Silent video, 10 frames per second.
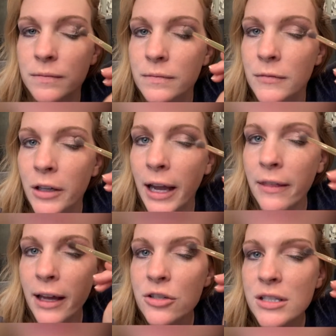Look how
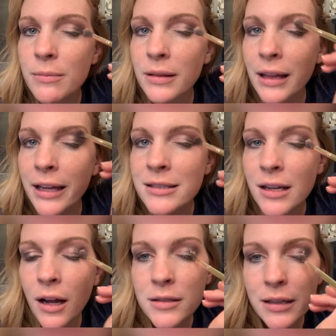that just blends it
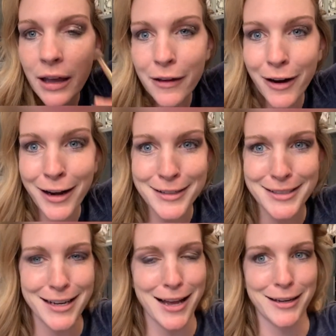all together, and it's
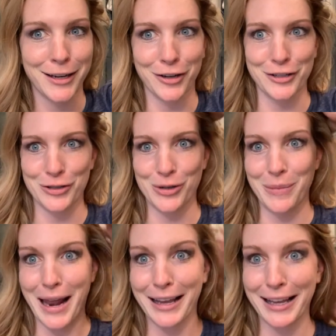not near as
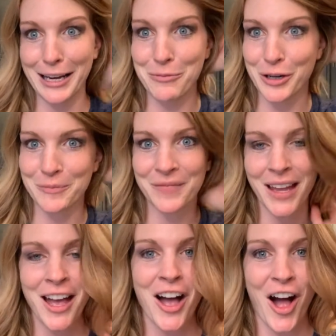dramatic anymore.
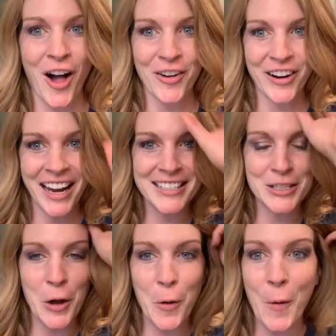All right,
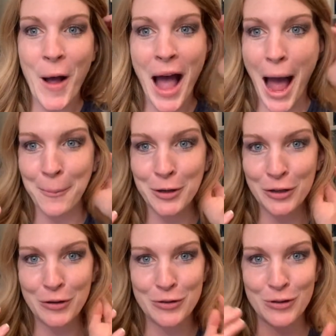so I'm gonna
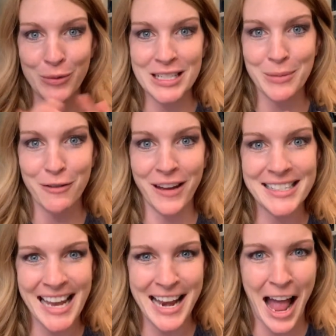go do the rest of my face,
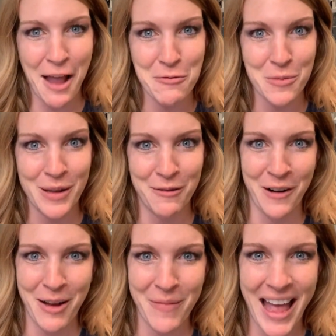and I will be
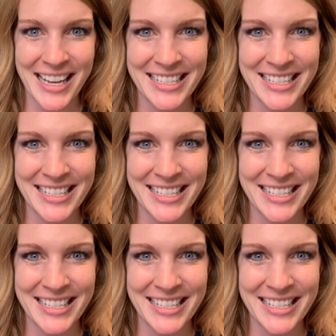right back.